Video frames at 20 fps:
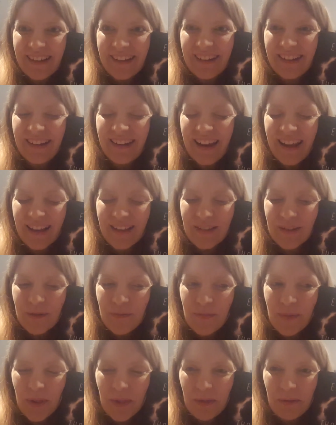next
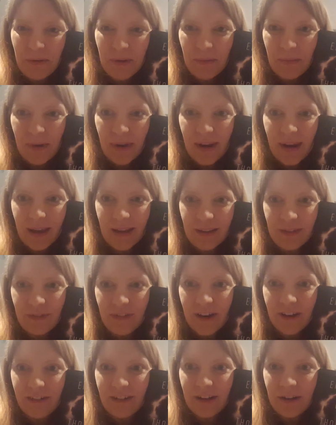month with my next
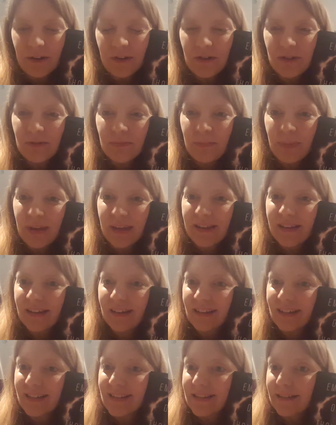fairy loot,
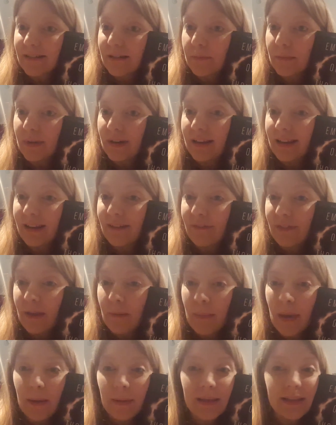because I believe there
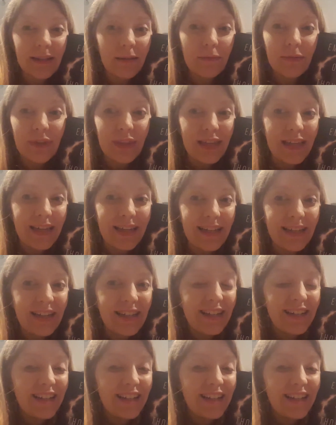may be something